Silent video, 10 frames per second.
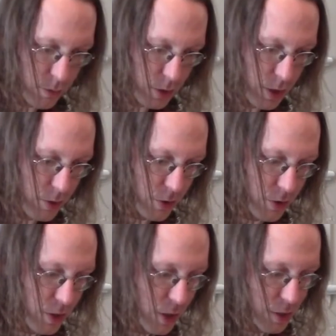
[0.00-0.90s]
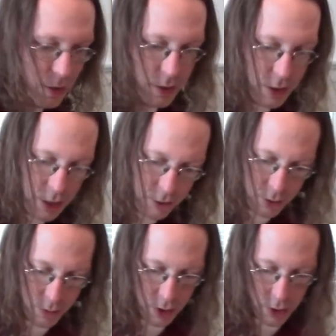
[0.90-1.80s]
Kansas City leaves
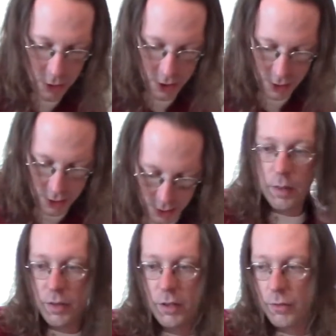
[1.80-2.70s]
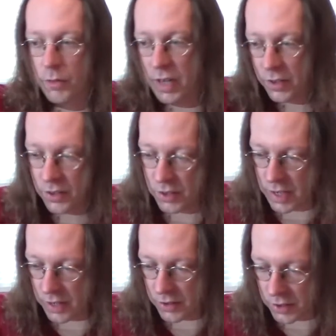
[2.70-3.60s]
them loaded. Leave Reyes'
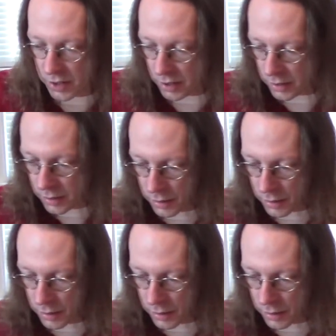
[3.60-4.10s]
day is done.